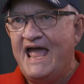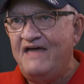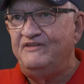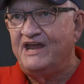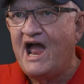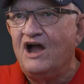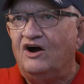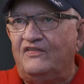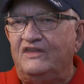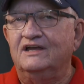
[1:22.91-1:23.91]
and the
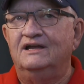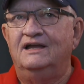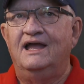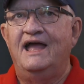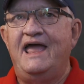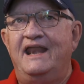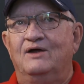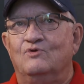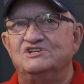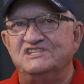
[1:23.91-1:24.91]
island, and
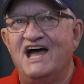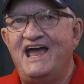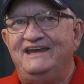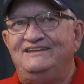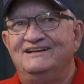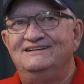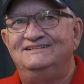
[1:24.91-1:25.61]
it was night,